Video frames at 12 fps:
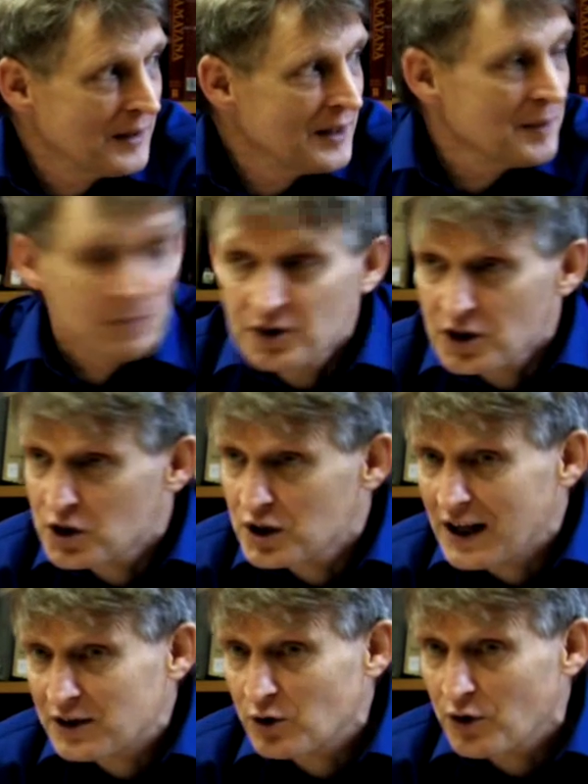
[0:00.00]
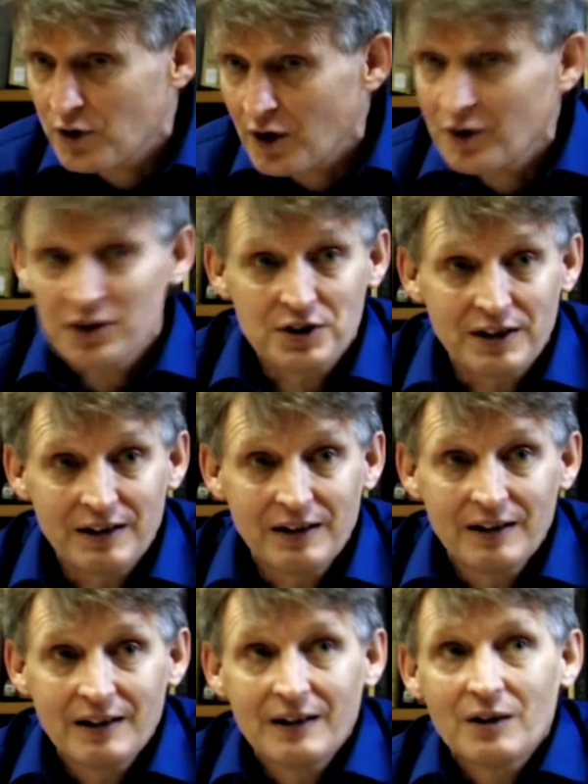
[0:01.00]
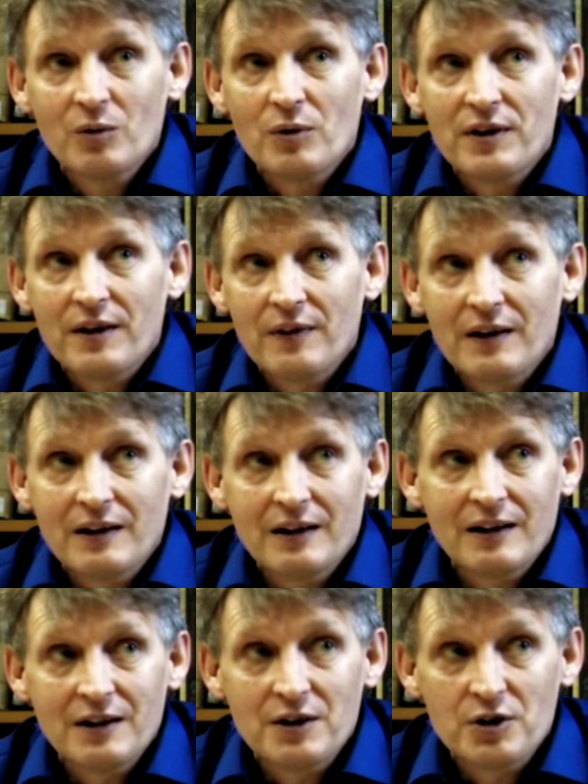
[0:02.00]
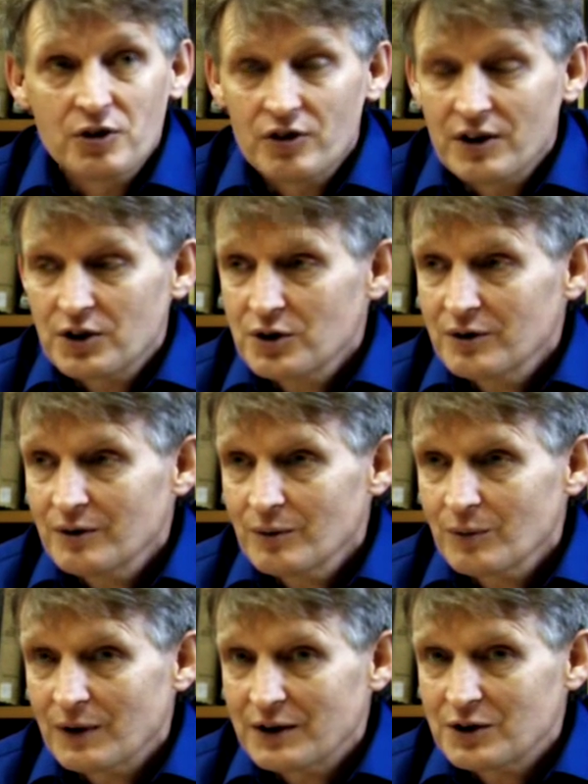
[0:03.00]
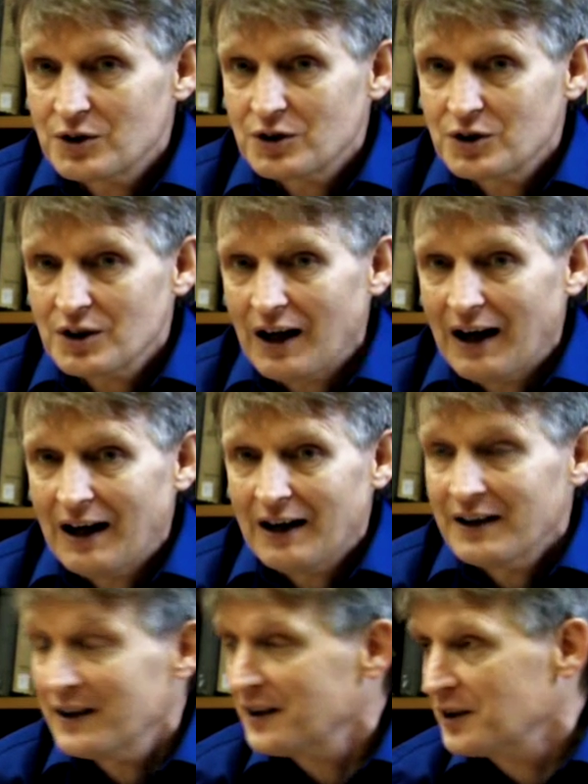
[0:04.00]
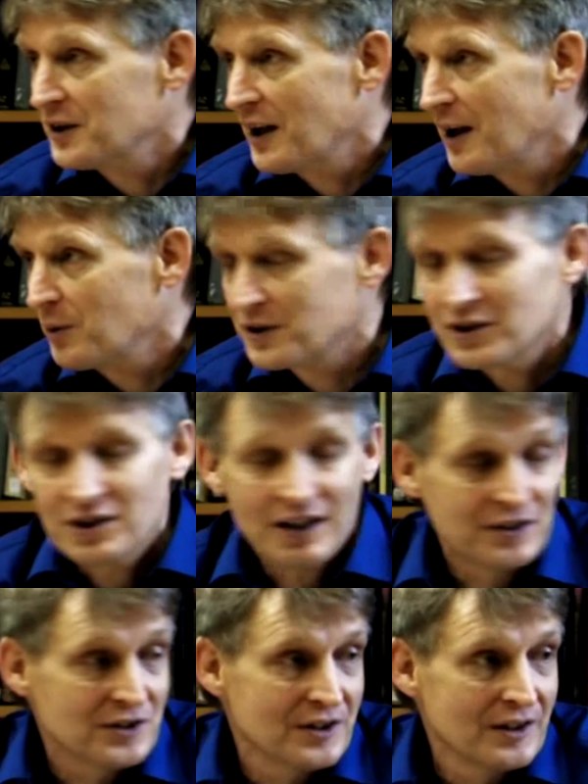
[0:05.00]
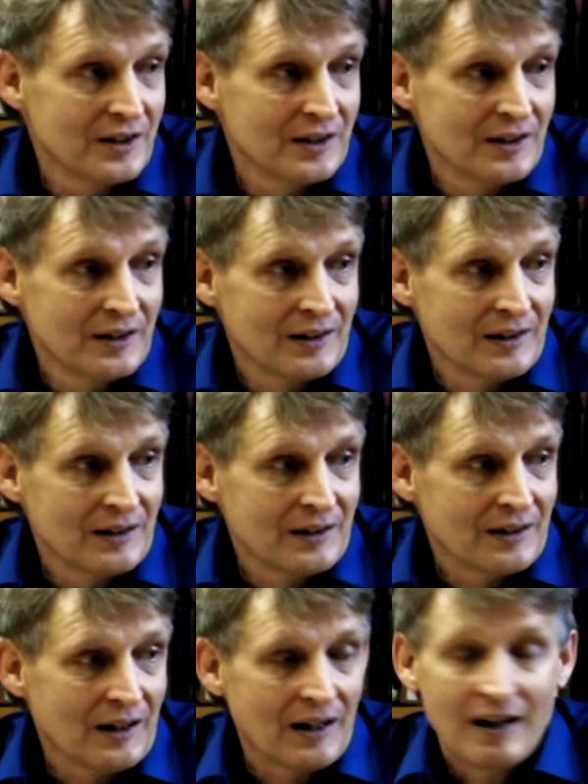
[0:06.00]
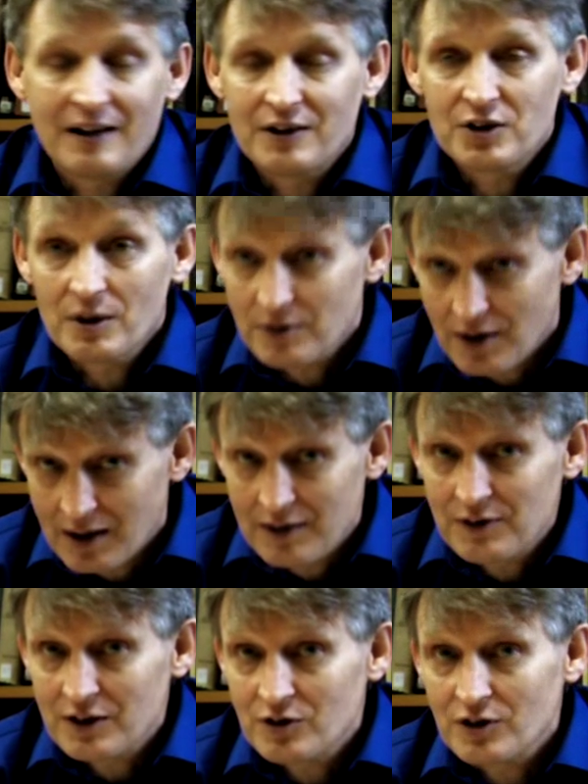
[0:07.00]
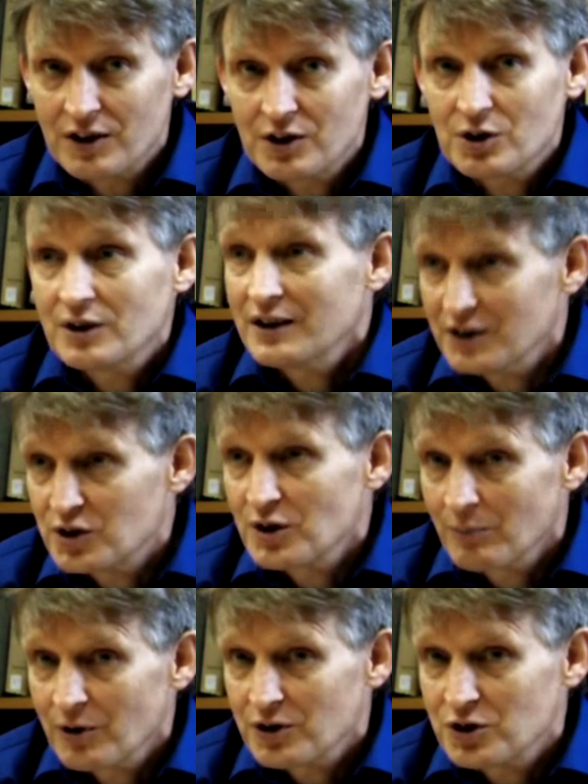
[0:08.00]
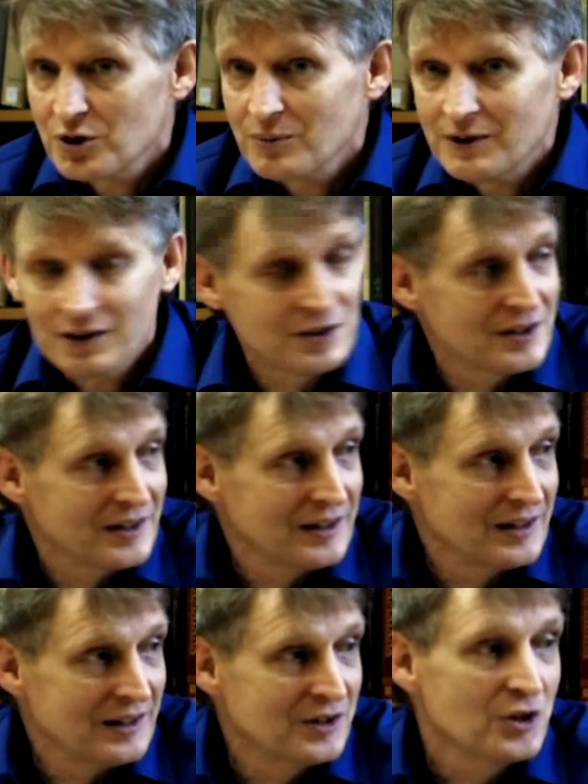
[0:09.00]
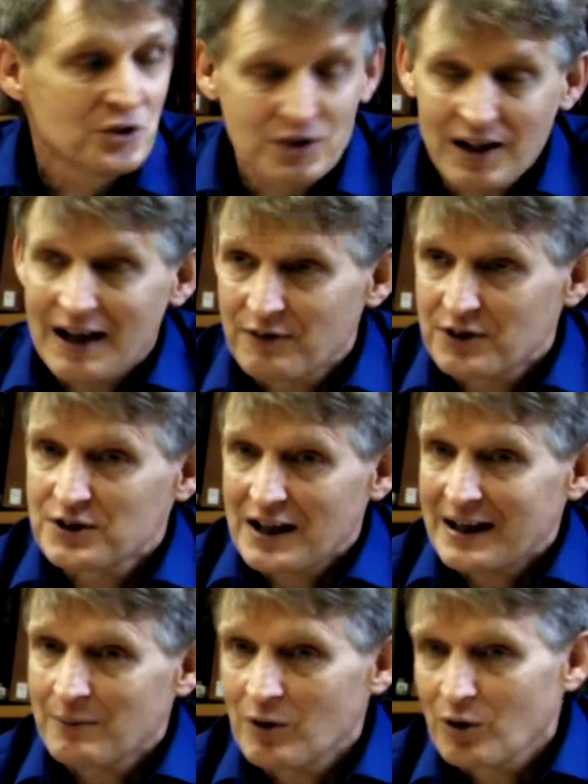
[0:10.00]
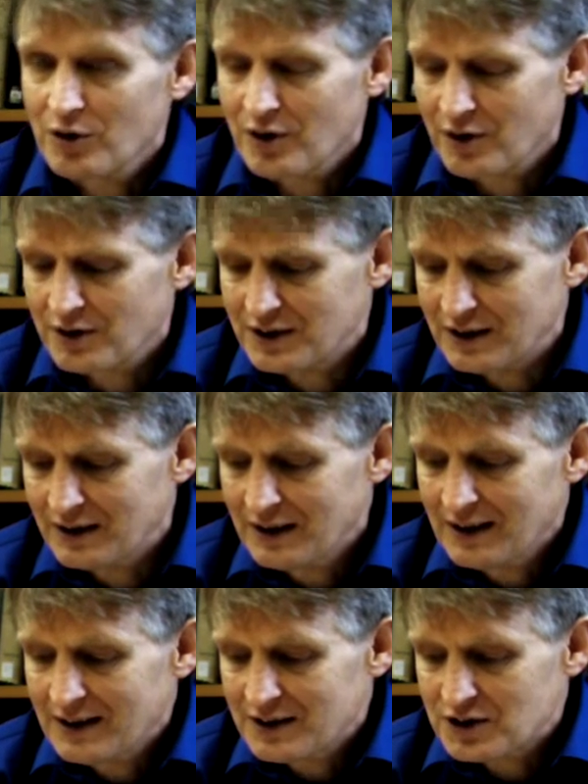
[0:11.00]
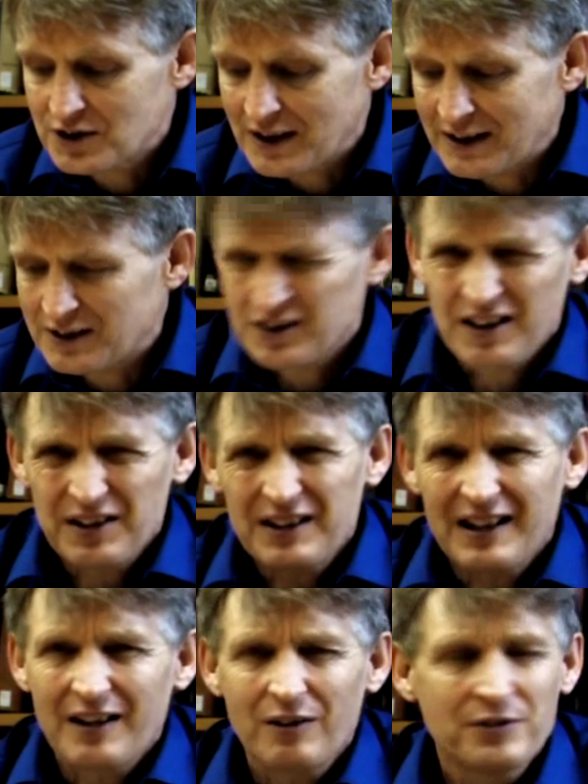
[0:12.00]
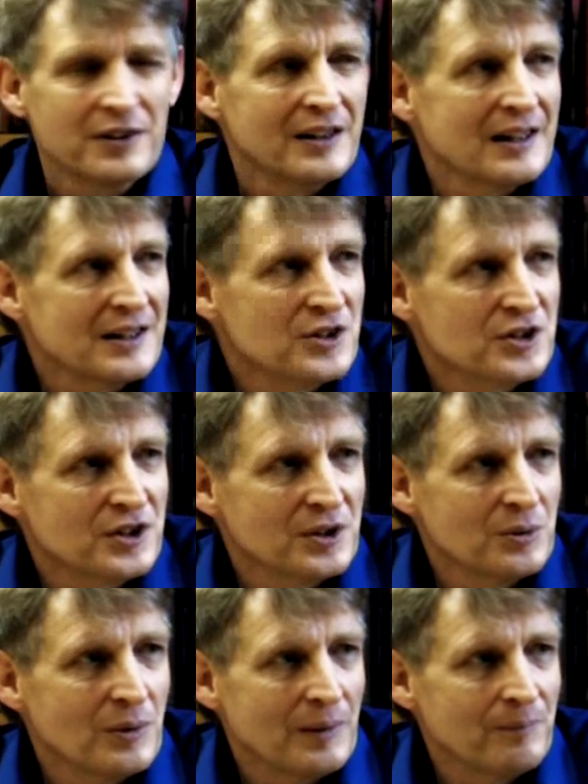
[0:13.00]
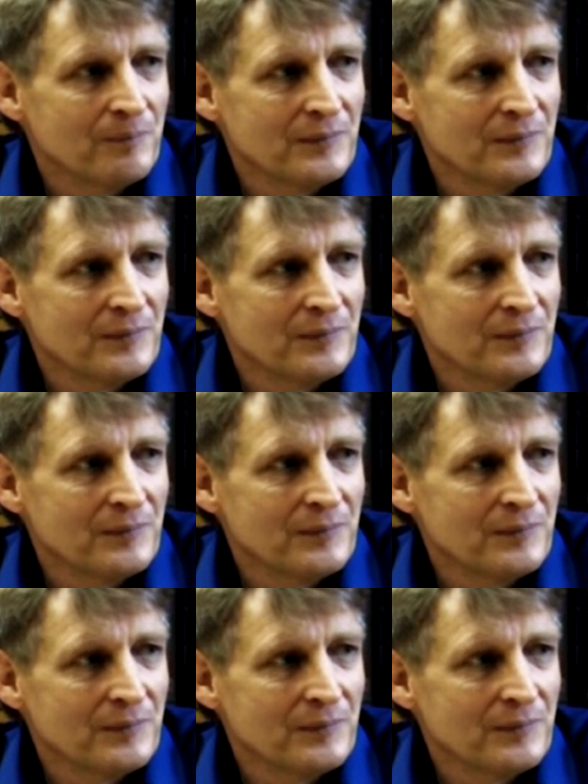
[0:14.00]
position as authority within the Hindu tradition, which is, I would suggest, in terms of the living tradition, is somewhat dubious. It doesn't have the same authority status, and I think that often leads to